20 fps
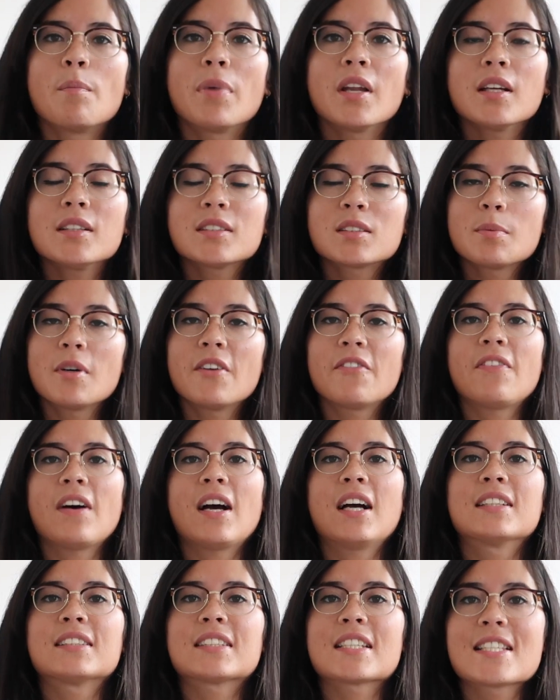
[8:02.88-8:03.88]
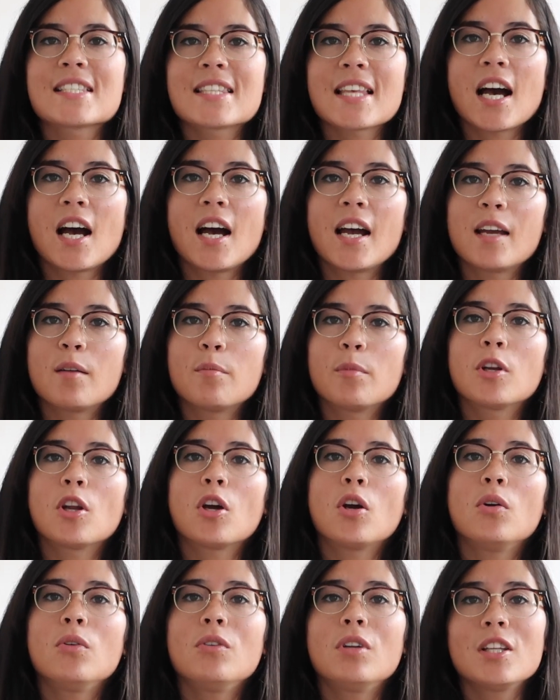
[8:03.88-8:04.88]
Penultimate fact is that I am
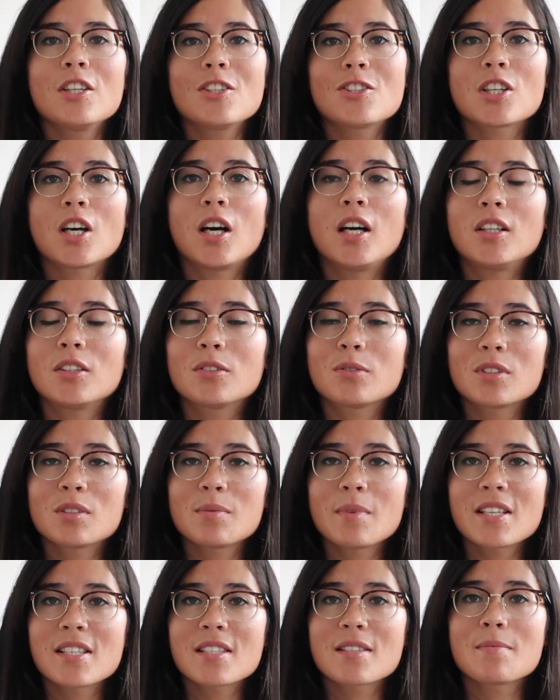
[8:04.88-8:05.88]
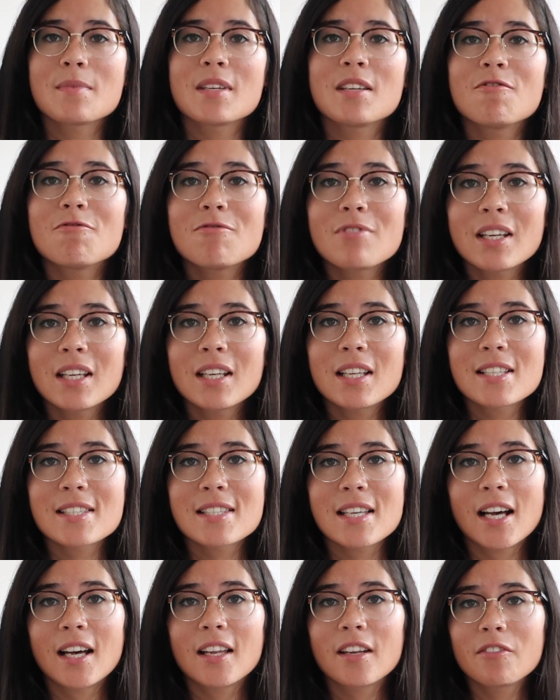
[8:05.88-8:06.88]
an only child, which makes me really
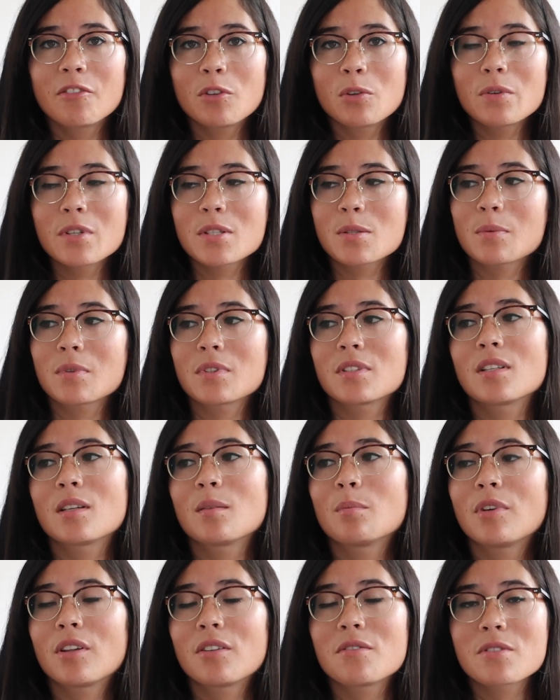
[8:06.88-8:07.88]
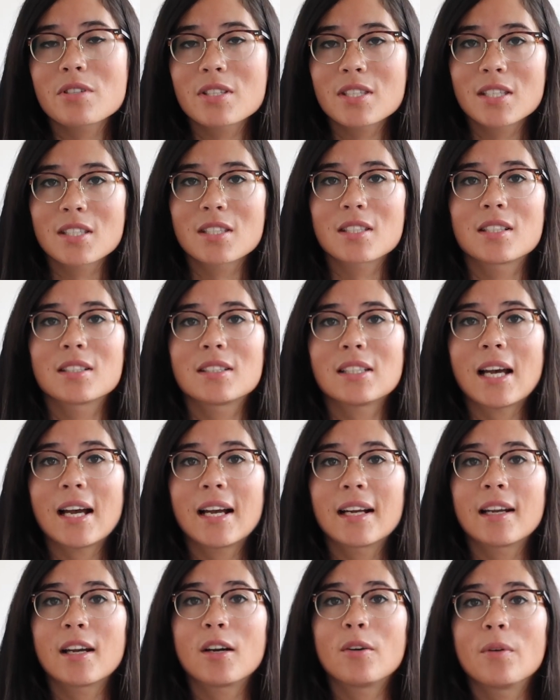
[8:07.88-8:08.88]
sad. I've always wanted a brother or sister to
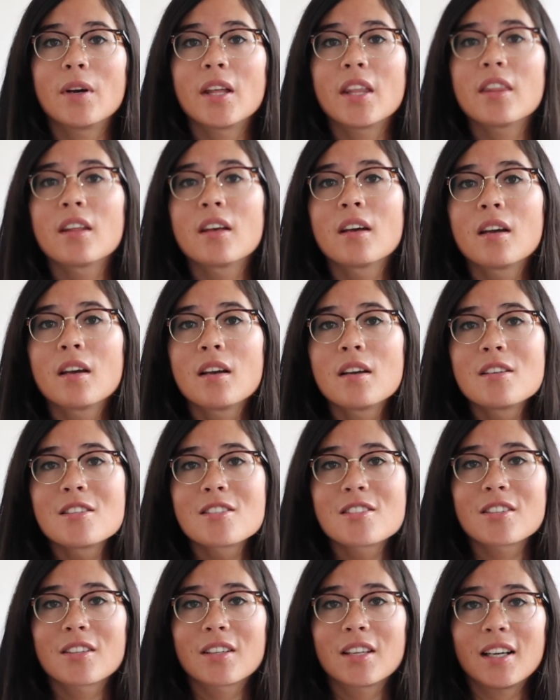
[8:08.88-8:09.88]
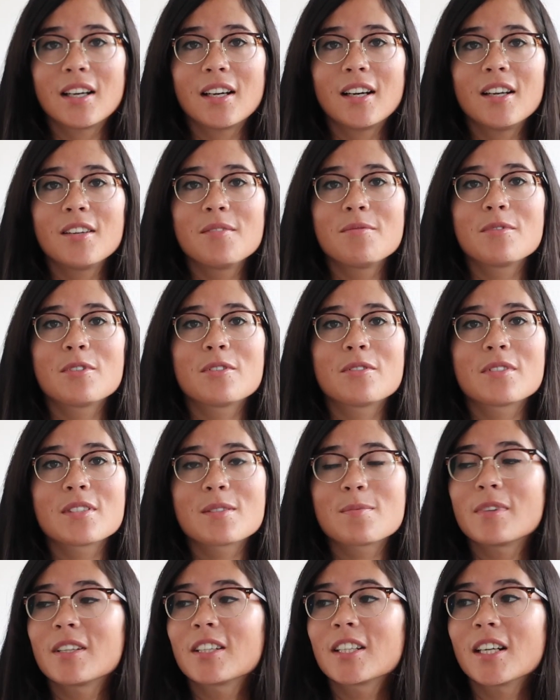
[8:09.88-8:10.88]
hang out with. So yeah, I've
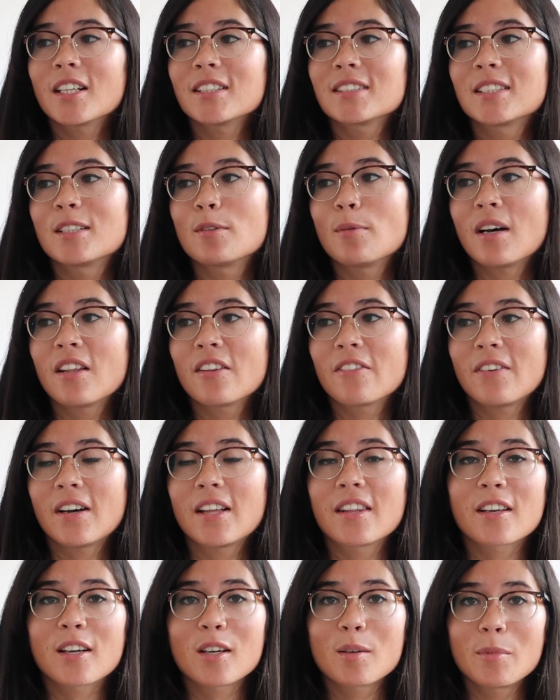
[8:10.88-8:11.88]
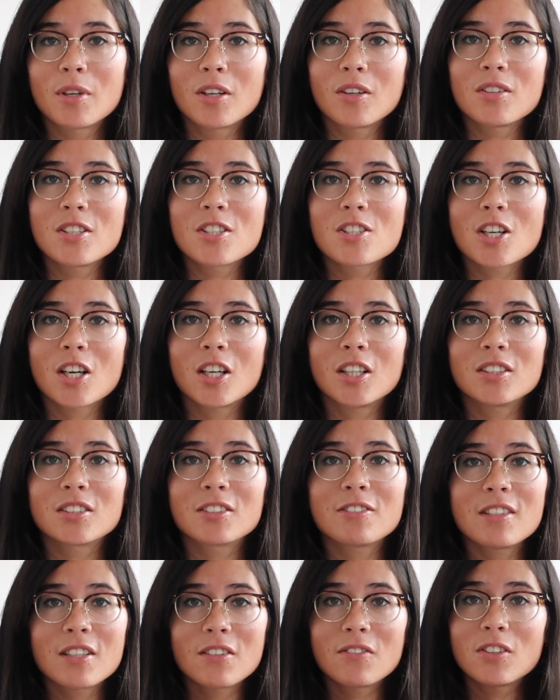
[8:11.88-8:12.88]
always been gutted about the fact that I'm an only
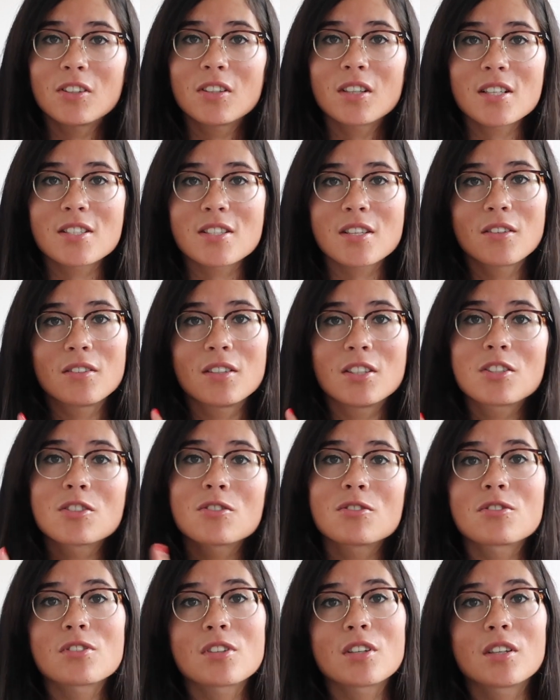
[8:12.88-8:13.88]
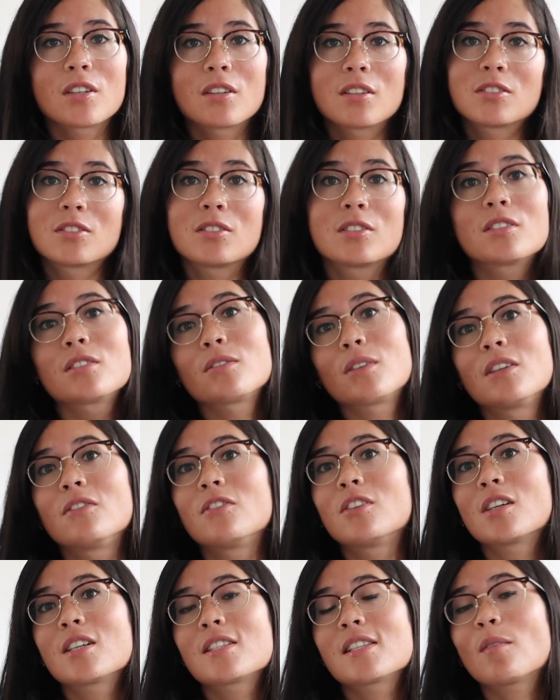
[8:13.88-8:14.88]
child. Are any of you guys only children? Do any
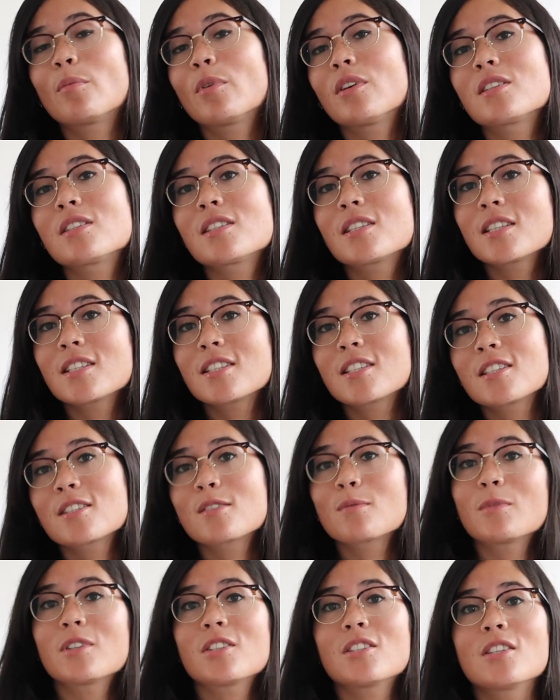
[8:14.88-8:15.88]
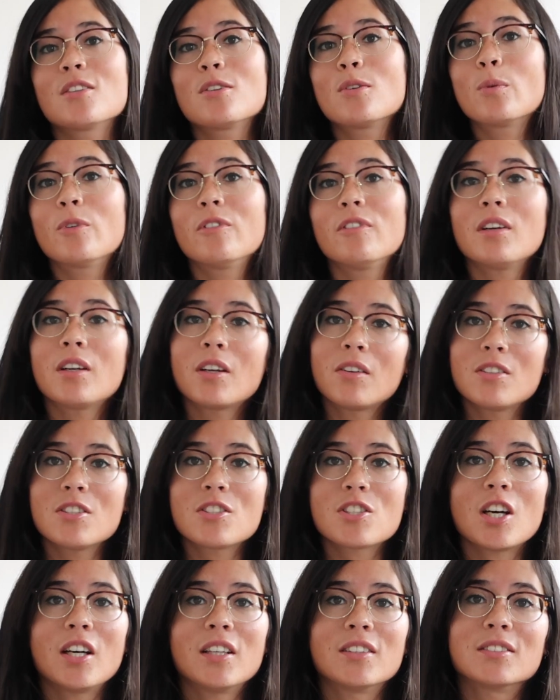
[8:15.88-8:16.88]
of you guys have brothers and sisters and wish that you were an
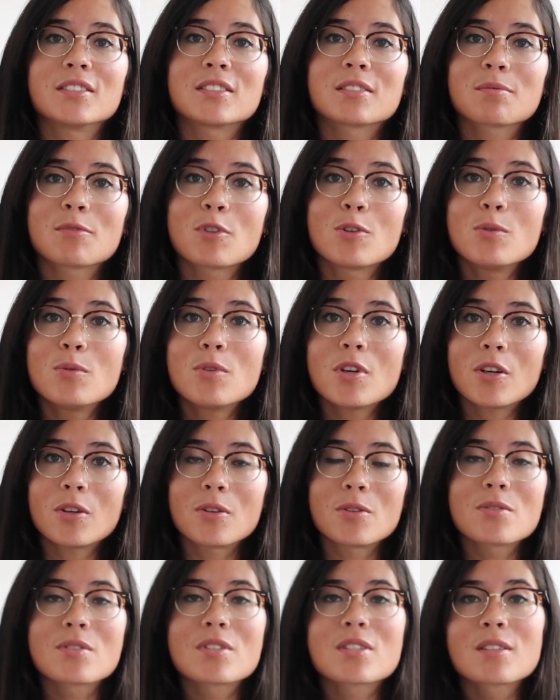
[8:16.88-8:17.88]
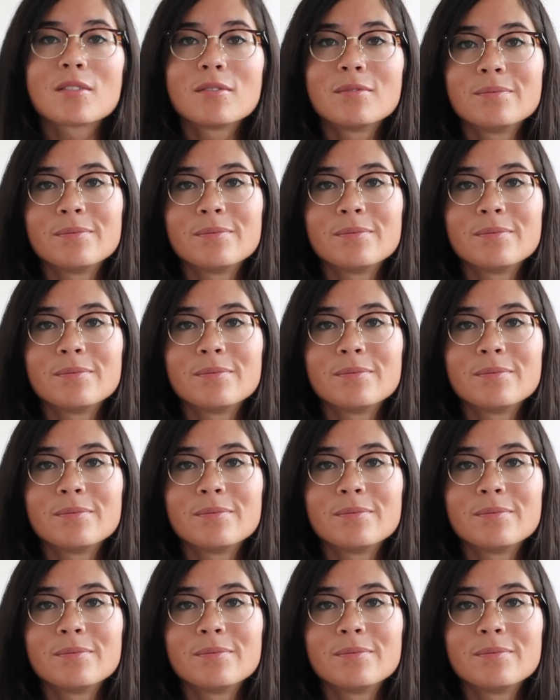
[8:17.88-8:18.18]
only child? Who knows?